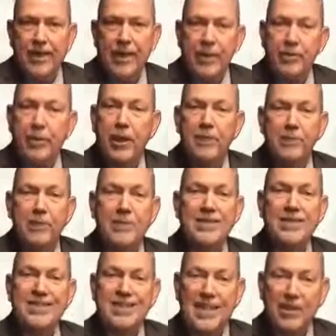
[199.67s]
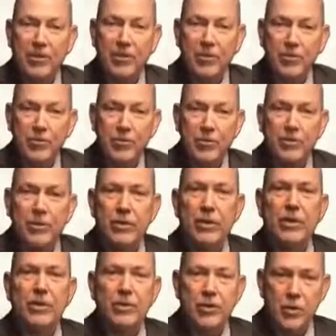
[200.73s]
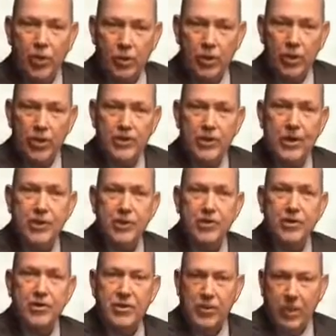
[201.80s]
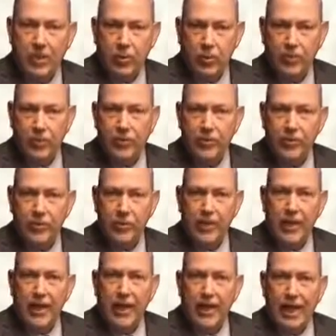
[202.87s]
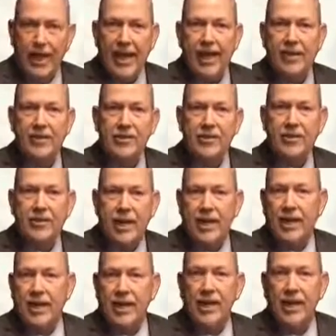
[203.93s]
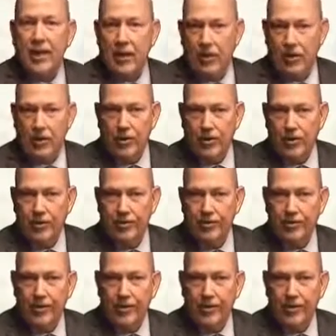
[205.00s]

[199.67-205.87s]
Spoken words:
that benefits its customers, the organization's stakeholders, and society at large.